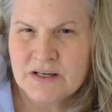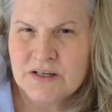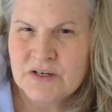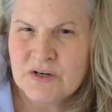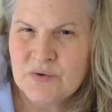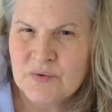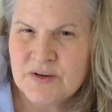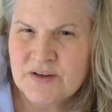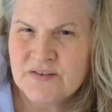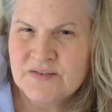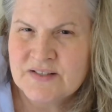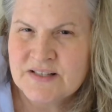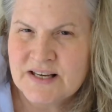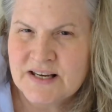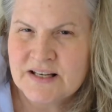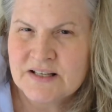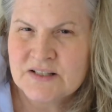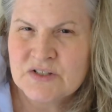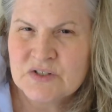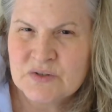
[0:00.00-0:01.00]
No ifs,
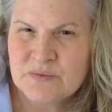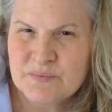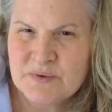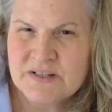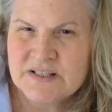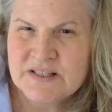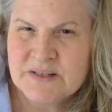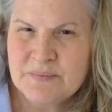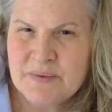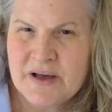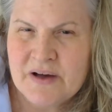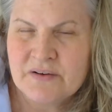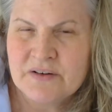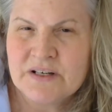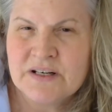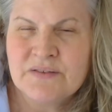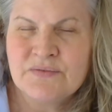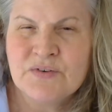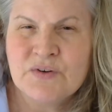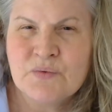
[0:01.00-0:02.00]
ands, or buts about
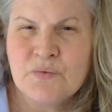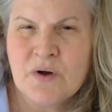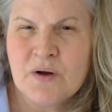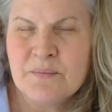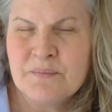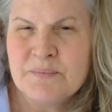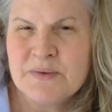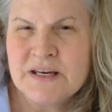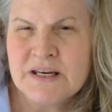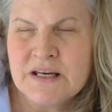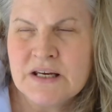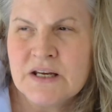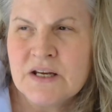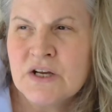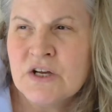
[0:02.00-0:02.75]
it. If you want me